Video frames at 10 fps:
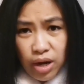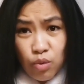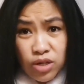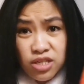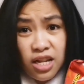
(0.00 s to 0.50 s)
I
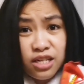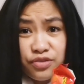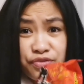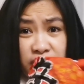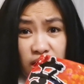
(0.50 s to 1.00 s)
watch a lot
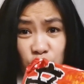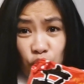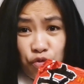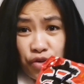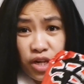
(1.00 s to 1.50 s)
of
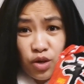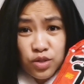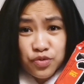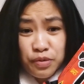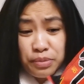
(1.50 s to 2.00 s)
TikTok
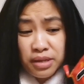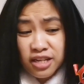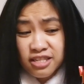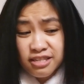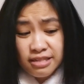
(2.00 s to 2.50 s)
videos from
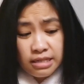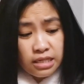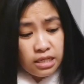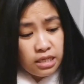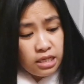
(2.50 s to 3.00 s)
this.
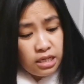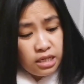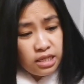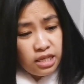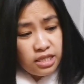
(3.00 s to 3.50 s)

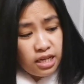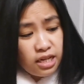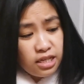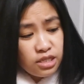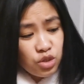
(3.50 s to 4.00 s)
They
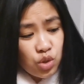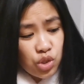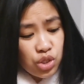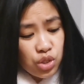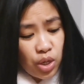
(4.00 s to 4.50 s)
said that it's
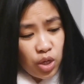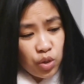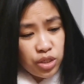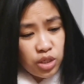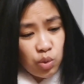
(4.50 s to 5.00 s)
good. So I
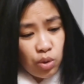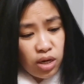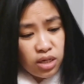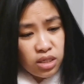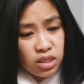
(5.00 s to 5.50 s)
ordered
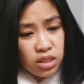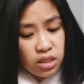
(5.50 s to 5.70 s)
one.